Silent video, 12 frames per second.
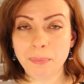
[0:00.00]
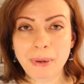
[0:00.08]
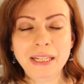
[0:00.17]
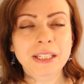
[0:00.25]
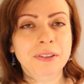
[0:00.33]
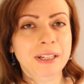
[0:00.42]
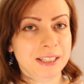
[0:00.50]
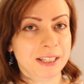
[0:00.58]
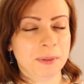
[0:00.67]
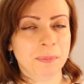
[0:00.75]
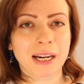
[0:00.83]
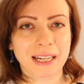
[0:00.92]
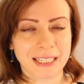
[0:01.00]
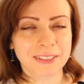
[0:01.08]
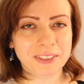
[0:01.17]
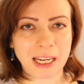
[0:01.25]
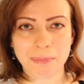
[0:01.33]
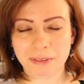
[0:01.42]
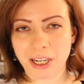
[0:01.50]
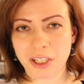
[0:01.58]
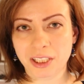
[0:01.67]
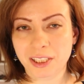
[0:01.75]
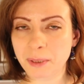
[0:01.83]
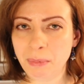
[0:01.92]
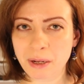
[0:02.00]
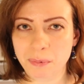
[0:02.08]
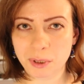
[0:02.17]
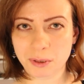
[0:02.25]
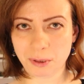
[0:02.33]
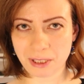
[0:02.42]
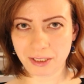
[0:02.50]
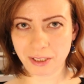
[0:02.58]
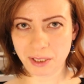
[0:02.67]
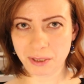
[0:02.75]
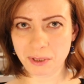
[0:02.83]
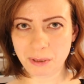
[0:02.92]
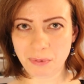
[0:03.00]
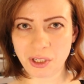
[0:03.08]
are many reasons why healthcare professionals may want to start a YouTube